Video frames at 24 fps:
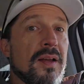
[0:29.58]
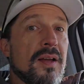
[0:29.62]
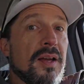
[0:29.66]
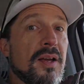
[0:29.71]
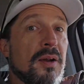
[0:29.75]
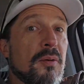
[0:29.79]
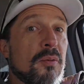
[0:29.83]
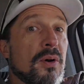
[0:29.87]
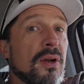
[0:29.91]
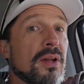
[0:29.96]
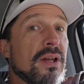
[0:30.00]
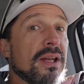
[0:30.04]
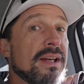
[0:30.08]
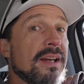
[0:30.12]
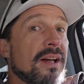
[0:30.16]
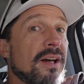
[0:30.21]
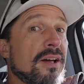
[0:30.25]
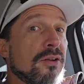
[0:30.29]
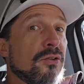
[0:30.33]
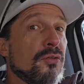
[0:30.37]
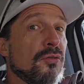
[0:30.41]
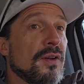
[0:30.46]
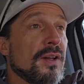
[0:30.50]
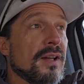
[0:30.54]
It really
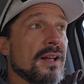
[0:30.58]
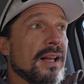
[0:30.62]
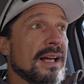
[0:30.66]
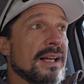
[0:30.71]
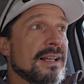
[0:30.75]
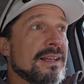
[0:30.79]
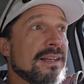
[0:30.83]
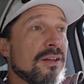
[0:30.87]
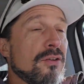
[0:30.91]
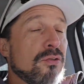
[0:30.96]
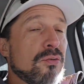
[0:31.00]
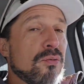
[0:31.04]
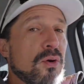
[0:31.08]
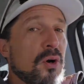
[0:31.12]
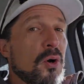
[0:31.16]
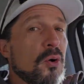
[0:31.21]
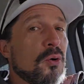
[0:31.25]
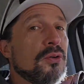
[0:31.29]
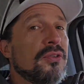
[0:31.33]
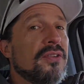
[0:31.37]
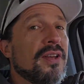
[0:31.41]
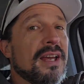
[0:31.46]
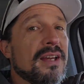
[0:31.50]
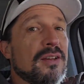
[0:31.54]
does feel like this
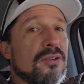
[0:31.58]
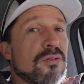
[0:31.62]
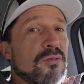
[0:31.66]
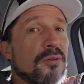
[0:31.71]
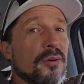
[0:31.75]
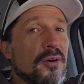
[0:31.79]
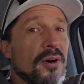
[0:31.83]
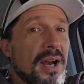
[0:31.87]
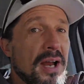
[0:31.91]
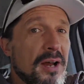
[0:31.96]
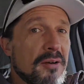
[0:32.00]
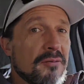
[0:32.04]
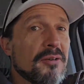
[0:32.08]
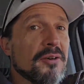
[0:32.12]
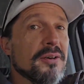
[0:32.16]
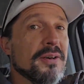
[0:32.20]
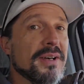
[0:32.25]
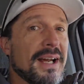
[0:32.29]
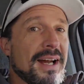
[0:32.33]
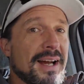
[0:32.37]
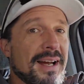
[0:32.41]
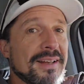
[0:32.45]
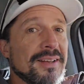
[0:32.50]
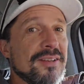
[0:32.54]
road takes forever,
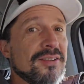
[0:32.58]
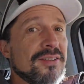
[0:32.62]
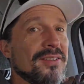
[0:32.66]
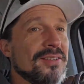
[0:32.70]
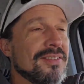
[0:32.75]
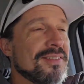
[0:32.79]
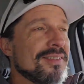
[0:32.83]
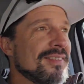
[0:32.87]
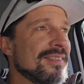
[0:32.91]
guys.